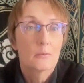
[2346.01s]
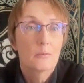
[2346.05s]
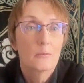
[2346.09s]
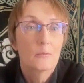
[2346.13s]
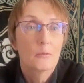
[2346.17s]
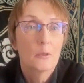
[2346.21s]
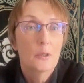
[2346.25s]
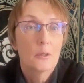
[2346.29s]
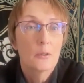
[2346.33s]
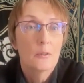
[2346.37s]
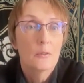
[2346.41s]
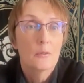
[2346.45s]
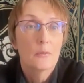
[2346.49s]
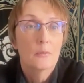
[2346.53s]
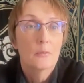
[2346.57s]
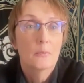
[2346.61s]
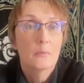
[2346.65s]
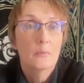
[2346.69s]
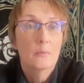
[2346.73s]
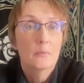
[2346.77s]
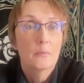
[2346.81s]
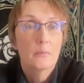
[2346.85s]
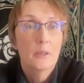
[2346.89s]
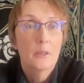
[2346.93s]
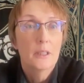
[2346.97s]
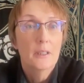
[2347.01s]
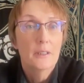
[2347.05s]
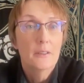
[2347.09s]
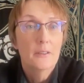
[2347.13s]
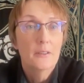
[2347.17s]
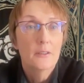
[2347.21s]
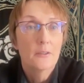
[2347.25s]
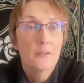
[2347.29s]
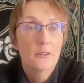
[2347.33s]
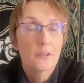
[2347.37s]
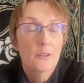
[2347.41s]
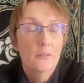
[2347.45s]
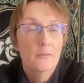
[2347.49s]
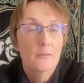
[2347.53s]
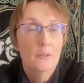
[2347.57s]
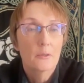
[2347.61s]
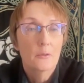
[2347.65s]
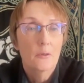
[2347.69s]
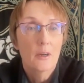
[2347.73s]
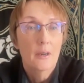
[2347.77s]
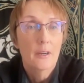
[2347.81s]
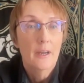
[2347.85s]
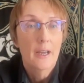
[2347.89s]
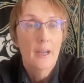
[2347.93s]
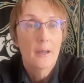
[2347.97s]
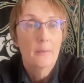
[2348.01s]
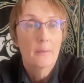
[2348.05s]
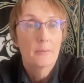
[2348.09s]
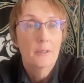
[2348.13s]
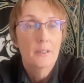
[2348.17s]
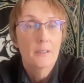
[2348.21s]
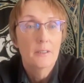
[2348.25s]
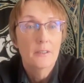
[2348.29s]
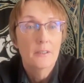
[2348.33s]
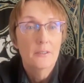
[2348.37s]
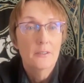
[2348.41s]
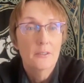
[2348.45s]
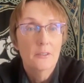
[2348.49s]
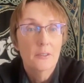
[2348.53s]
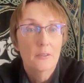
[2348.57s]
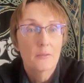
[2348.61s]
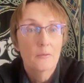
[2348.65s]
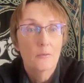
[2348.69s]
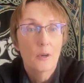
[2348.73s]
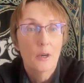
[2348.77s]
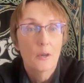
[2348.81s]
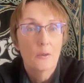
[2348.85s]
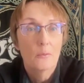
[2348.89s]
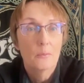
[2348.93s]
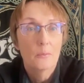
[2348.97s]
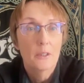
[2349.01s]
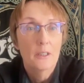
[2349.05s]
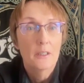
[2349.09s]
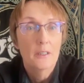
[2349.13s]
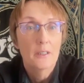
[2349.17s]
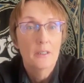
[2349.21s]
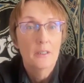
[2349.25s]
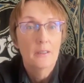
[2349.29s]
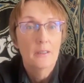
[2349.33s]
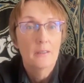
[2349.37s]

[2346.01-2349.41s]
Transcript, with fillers: will be conducive to our happiness and well being.